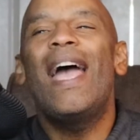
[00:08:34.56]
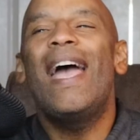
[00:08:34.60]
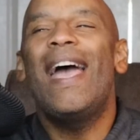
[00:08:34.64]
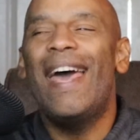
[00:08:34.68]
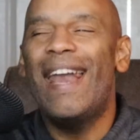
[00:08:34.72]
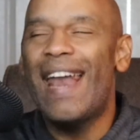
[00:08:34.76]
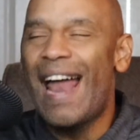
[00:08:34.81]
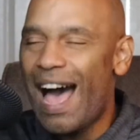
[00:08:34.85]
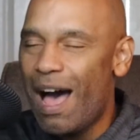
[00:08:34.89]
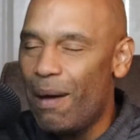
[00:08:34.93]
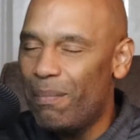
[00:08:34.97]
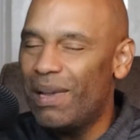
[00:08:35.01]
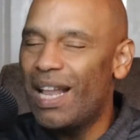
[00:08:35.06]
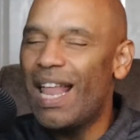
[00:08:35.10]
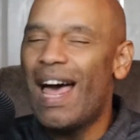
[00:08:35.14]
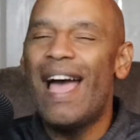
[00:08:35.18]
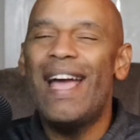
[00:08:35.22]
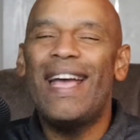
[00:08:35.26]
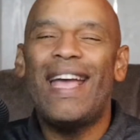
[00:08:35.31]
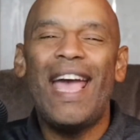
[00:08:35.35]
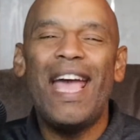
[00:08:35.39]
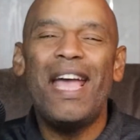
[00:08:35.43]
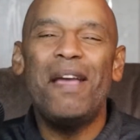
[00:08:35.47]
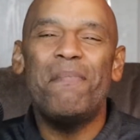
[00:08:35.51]
And I'm
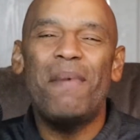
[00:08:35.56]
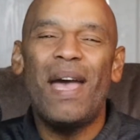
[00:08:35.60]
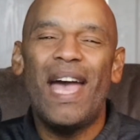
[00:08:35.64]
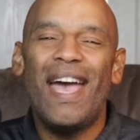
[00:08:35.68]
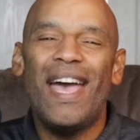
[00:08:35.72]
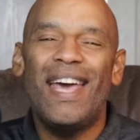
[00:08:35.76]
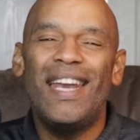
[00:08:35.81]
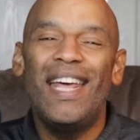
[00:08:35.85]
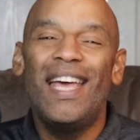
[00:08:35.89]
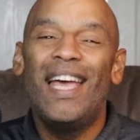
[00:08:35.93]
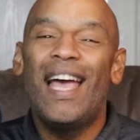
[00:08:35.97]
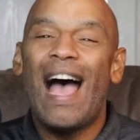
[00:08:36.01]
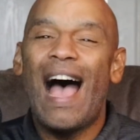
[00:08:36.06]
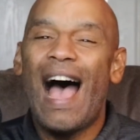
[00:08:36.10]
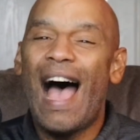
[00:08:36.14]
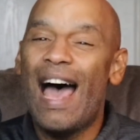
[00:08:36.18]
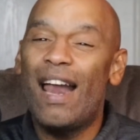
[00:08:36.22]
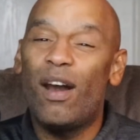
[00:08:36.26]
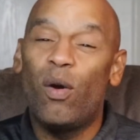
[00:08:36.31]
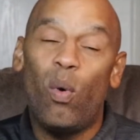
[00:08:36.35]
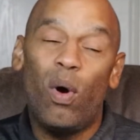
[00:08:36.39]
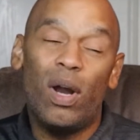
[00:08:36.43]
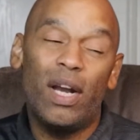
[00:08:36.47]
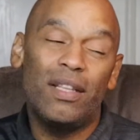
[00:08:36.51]
like, hey, man,
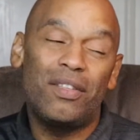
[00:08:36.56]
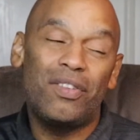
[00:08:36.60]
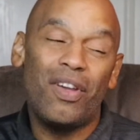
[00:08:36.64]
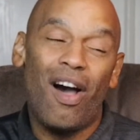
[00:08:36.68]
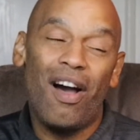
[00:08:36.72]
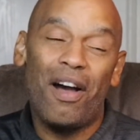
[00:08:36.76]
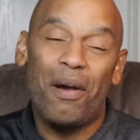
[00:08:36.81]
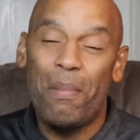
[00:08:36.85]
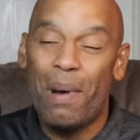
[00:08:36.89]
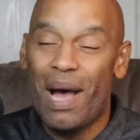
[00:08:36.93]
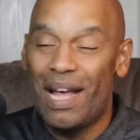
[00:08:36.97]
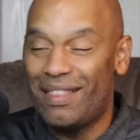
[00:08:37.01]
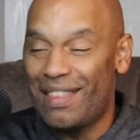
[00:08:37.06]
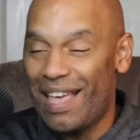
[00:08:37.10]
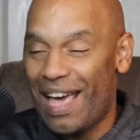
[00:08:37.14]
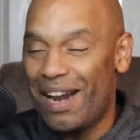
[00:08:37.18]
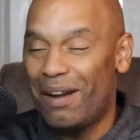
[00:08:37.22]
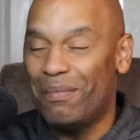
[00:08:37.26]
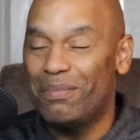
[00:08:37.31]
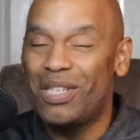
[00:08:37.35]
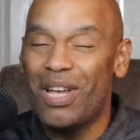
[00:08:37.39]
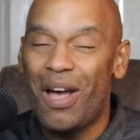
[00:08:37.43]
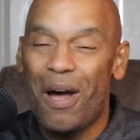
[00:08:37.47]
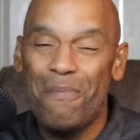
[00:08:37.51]
I don't want to talk about
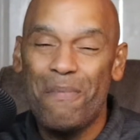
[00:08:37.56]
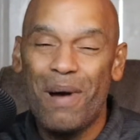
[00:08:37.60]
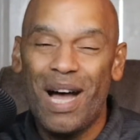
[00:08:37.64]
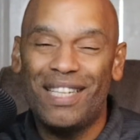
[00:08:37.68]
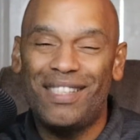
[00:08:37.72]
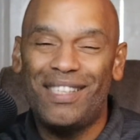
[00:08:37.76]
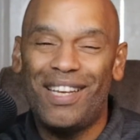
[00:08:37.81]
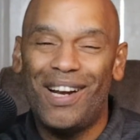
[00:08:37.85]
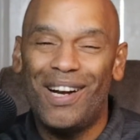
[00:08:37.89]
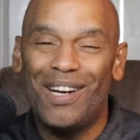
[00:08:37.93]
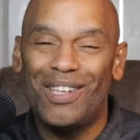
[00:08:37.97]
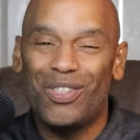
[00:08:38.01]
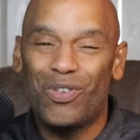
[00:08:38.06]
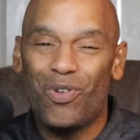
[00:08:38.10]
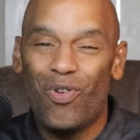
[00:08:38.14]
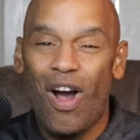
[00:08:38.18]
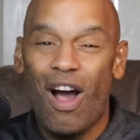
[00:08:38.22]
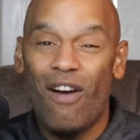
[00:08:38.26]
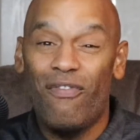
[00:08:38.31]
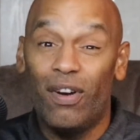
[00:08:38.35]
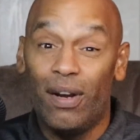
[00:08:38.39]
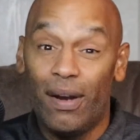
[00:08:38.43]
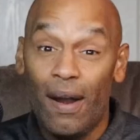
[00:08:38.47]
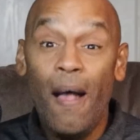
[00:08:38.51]
that. I'm talking about Terrence
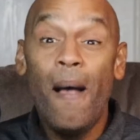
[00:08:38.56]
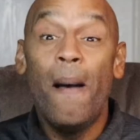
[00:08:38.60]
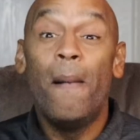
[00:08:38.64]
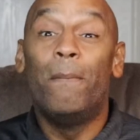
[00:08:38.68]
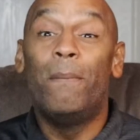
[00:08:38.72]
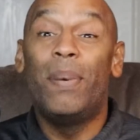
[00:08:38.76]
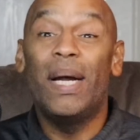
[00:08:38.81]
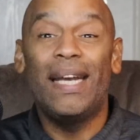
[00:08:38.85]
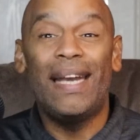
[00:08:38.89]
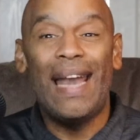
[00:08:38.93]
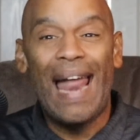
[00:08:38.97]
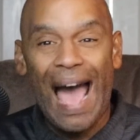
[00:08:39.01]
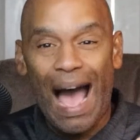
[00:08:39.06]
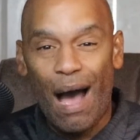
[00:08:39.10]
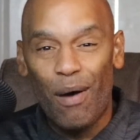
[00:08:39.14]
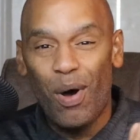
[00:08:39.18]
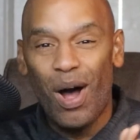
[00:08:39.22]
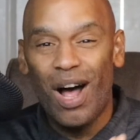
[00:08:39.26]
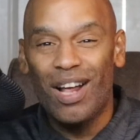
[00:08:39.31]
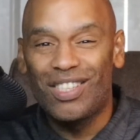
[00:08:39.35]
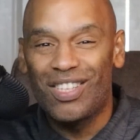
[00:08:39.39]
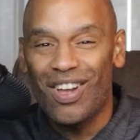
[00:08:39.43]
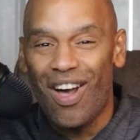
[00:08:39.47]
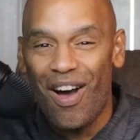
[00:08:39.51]
Crawford. But now
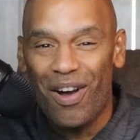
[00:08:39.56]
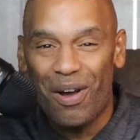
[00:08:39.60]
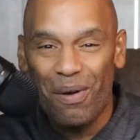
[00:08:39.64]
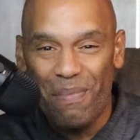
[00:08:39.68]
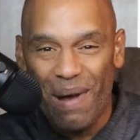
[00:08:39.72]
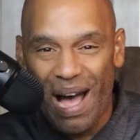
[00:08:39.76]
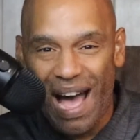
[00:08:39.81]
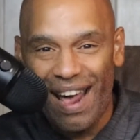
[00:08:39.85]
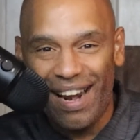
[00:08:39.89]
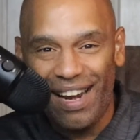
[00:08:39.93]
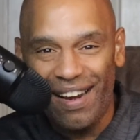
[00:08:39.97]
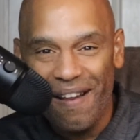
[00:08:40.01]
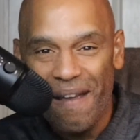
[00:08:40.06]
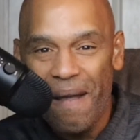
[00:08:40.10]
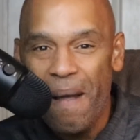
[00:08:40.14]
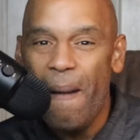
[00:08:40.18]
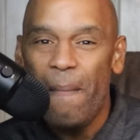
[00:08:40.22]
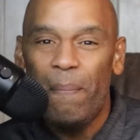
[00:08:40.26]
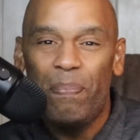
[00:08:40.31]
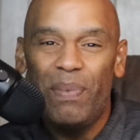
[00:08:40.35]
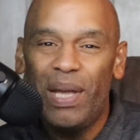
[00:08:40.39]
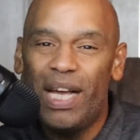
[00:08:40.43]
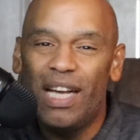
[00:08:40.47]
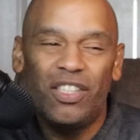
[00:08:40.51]
I'll talk about it,
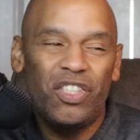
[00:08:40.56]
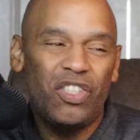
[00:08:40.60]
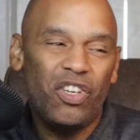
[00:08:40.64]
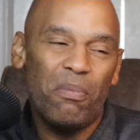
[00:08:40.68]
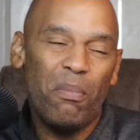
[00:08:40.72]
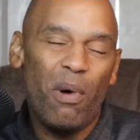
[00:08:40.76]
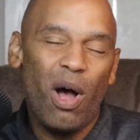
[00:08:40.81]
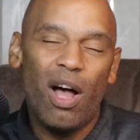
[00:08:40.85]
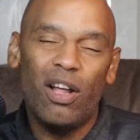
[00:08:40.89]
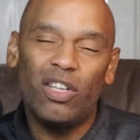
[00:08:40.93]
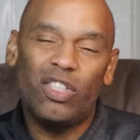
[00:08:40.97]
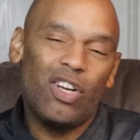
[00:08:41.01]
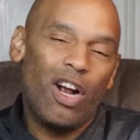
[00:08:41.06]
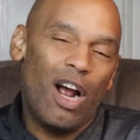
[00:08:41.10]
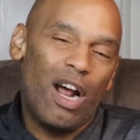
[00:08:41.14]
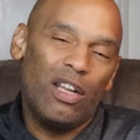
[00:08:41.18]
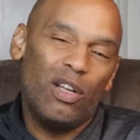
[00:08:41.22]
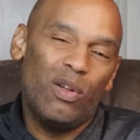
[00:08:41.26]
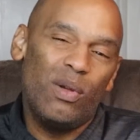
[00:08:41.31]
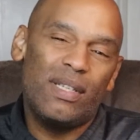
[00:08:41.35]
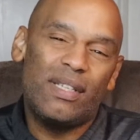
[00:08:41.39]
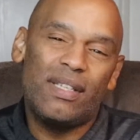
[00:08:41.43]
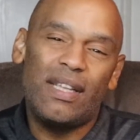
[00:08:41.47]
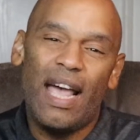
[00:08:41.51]
because Jermall
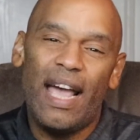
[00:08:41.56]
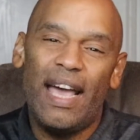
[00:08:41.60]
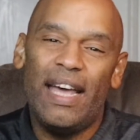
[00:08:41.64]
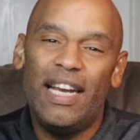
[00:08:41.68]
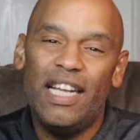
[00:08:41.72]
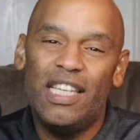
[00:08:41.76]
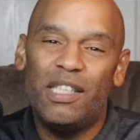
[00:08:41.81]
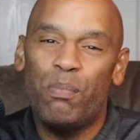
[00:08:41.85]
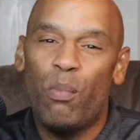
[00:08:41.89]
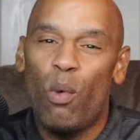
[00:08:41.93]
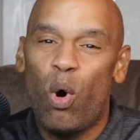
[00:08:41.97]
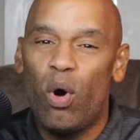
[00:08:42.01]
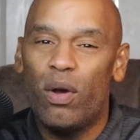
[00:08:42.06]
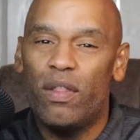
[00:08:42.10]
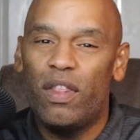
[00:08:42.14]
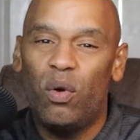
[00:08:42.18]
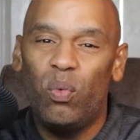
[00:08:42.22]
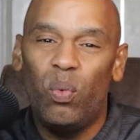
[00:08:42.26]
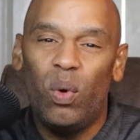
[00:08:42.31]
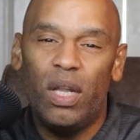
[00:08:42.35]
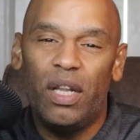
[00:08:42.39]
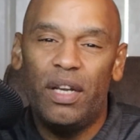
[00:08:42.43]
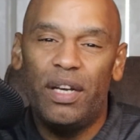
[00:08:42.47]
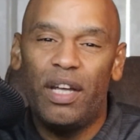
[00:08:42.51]
Charlo is saying he's more
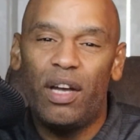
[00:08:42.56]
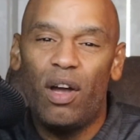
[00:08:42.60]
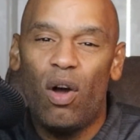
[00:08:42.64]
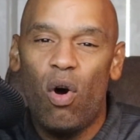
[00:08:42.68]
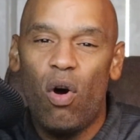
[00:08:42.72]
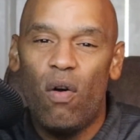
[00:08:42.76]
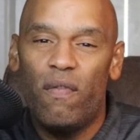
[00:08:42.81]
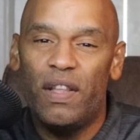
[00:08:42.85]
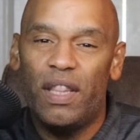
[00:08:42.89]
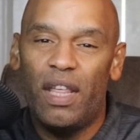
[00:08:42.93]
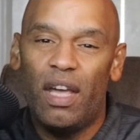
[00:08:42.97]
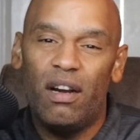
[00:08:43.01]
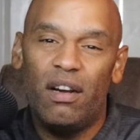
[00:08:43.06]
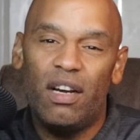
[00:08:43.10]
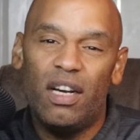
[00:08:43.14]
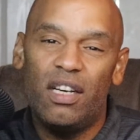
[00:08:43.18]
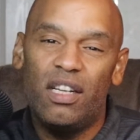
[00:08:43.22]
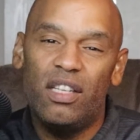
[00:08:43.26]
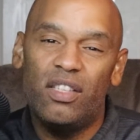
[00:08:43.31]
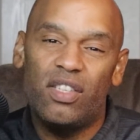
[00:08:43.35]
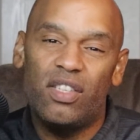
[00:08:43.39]
than willing to go over there to